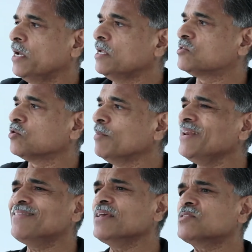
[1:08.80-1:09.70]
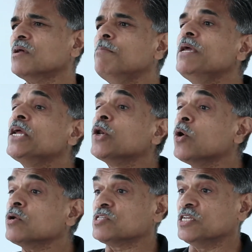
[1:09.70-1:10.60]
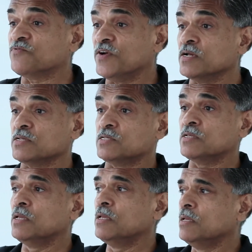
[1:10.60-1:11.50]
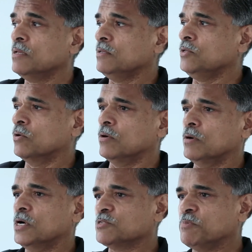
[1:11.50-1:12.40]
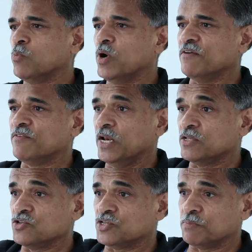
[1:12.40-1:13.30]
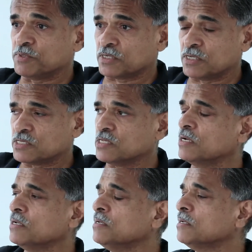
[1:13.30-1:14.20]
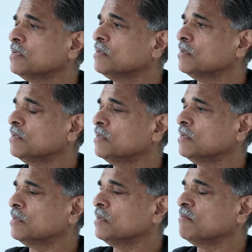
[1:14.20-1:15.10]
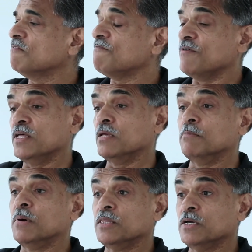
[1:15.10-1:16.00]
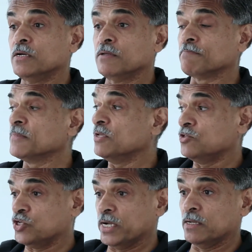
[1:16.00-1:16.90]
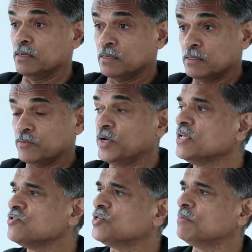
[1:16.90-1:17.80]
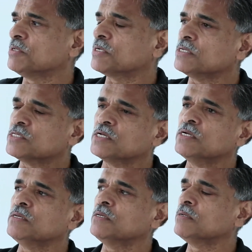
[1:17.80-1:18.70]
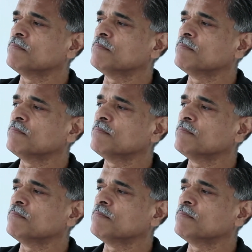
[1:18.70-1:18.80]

And so many things are being lost as far as your husband-wife relationships are concerned, father-mother, child relationships are concerned.